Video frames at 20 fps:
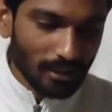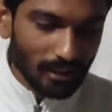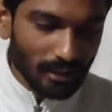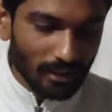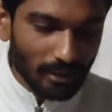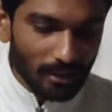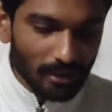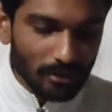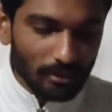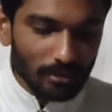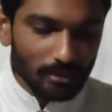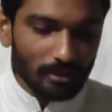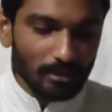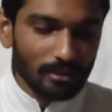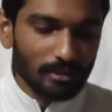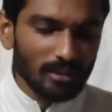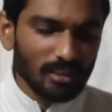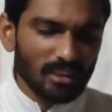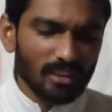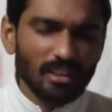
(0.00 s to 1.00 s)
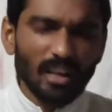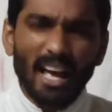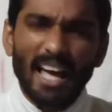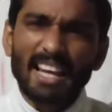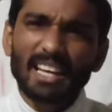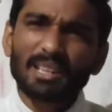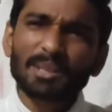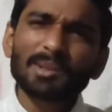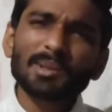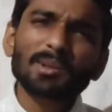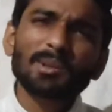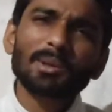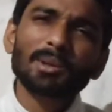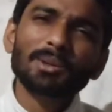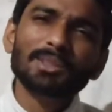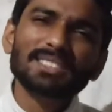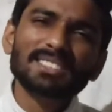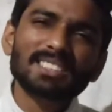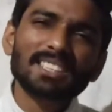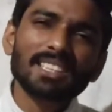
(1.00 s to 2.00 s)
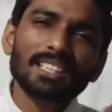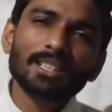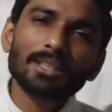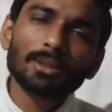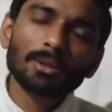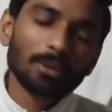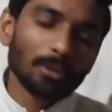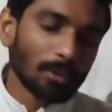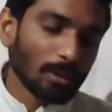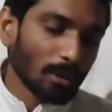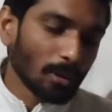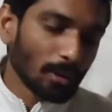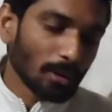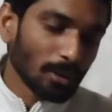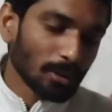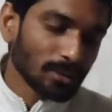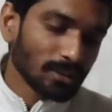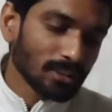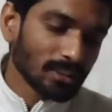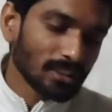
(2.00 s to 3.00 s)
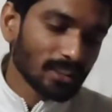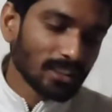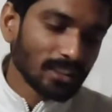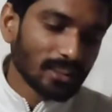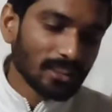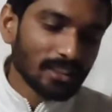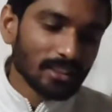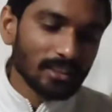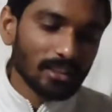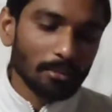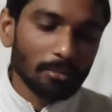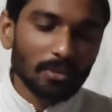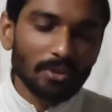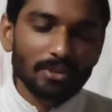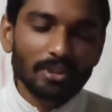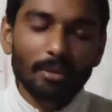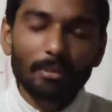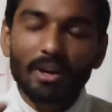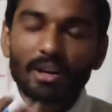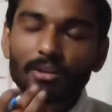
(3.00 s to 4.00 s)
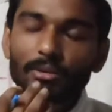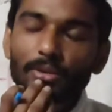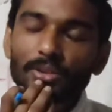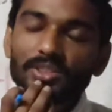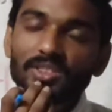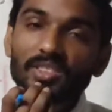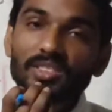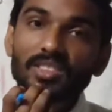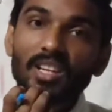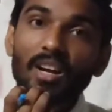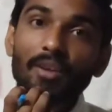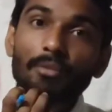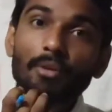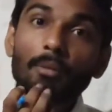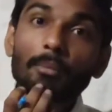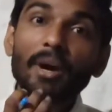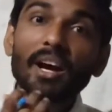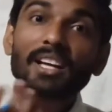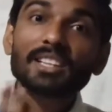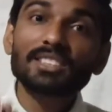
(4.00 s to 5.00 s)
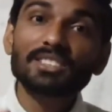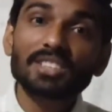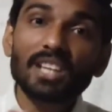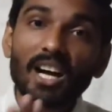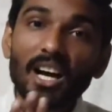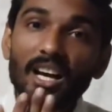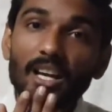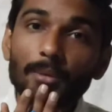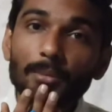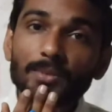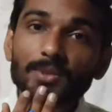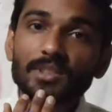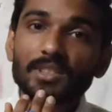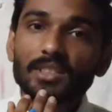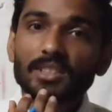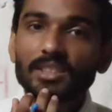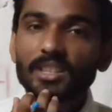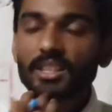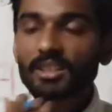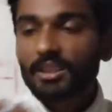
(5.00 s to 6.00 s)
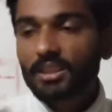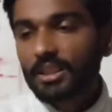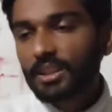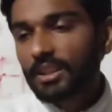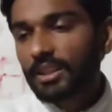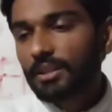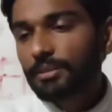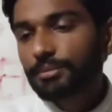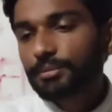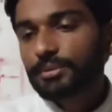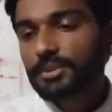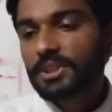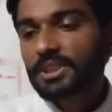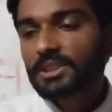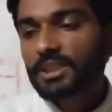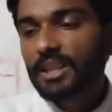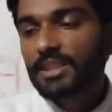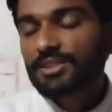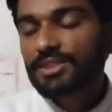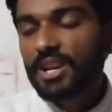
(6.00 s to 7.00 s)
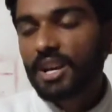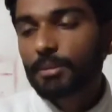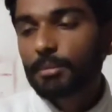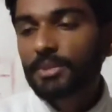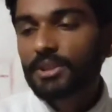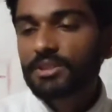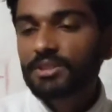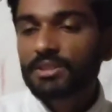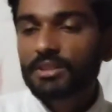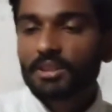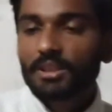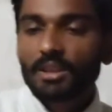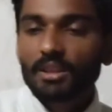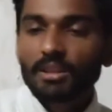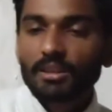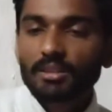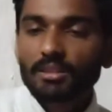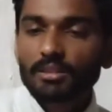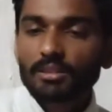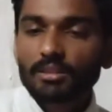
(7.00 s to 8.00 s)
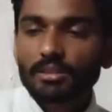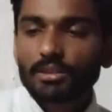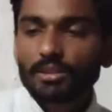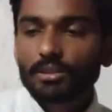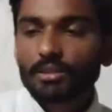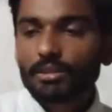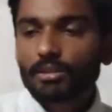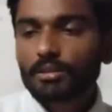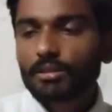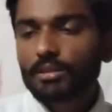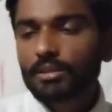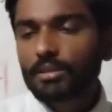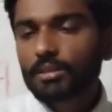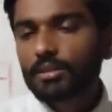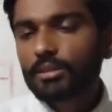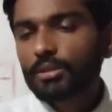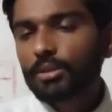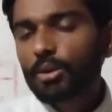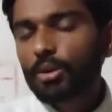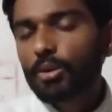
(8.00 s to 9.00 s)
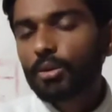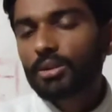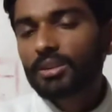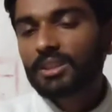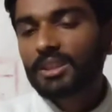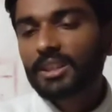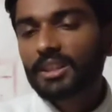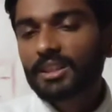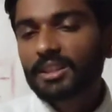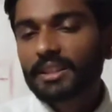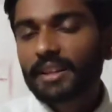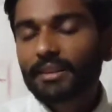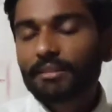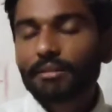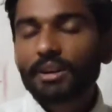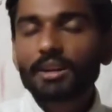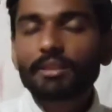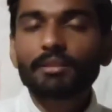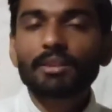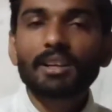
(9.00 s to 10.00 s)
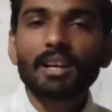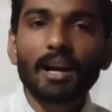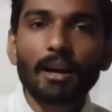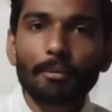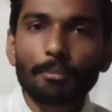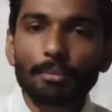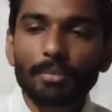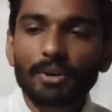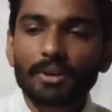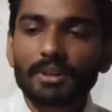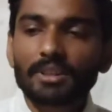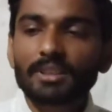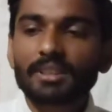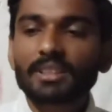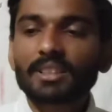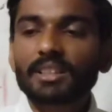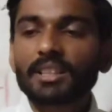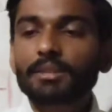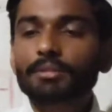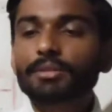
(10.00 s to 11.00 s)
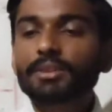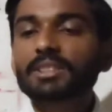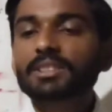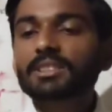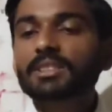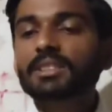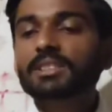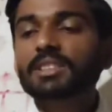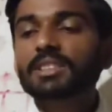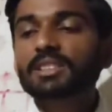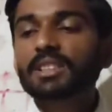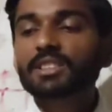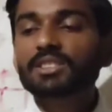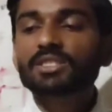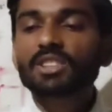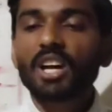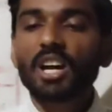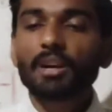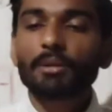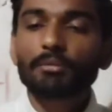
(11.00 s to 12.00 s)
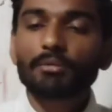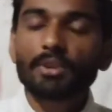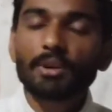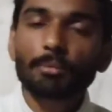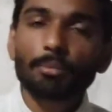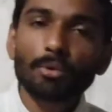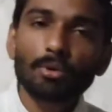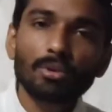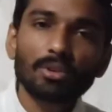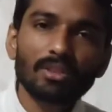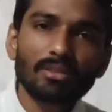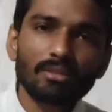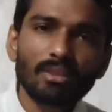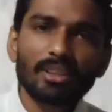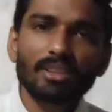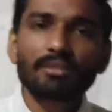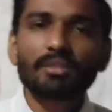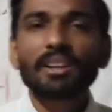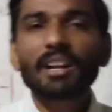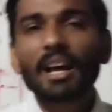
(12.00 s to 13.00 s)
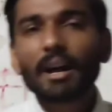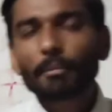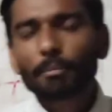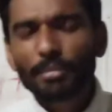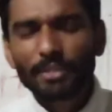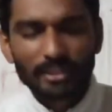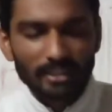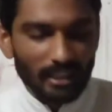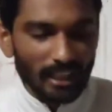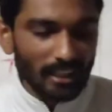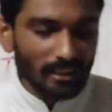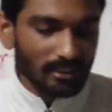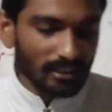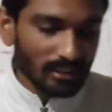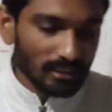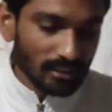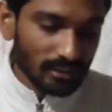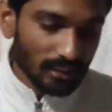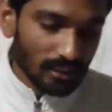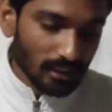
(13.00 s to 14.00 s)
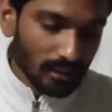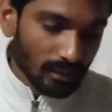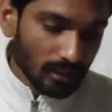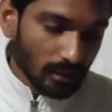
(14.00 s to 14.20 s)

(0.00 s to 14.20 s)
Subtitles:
like L-glucose, D-glucose. Some questions are from enzymes, that if this enzyme is not there, then what will happen? If this enzyme we put, what will happen? Like this,